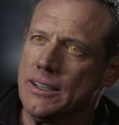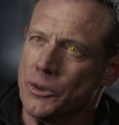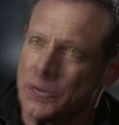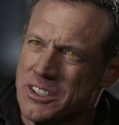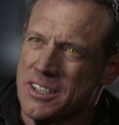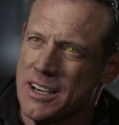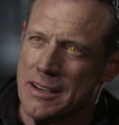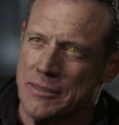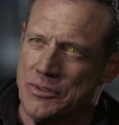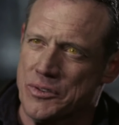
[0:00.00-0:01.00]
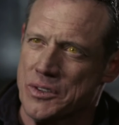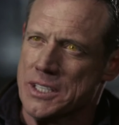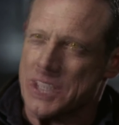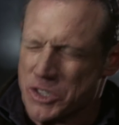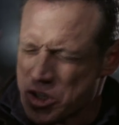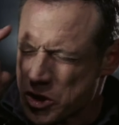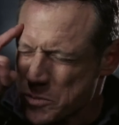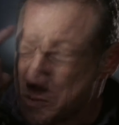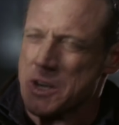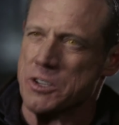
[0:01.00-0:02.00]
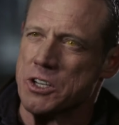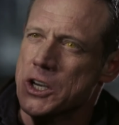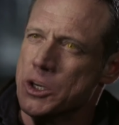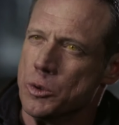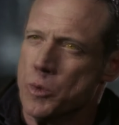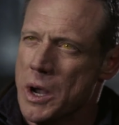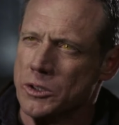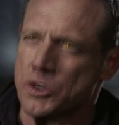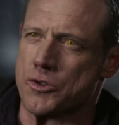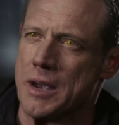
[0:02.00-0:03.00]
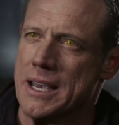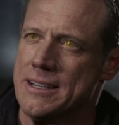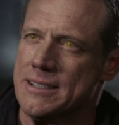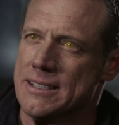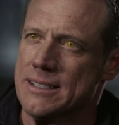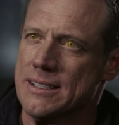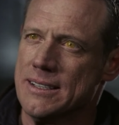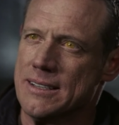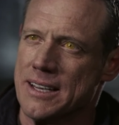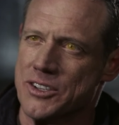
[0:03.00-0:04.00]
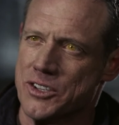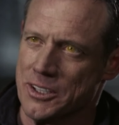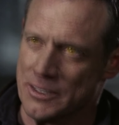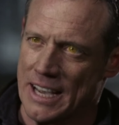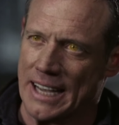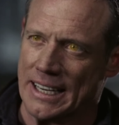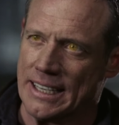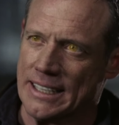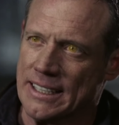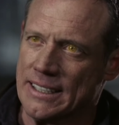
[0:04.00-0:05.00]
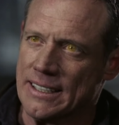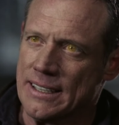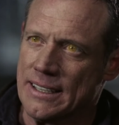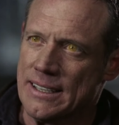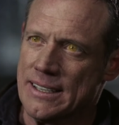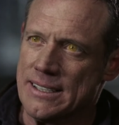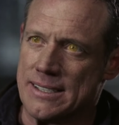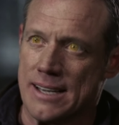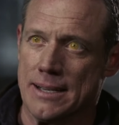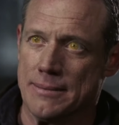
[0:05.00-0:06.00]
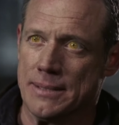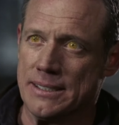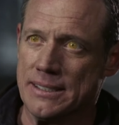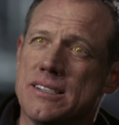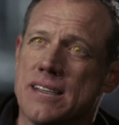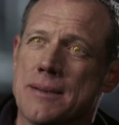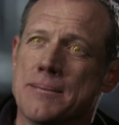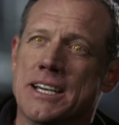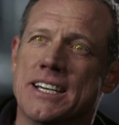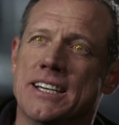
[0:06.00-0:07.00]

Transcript: You're tough, you're smart, you're well trained, thanks to your daddy, Sam, Sammy.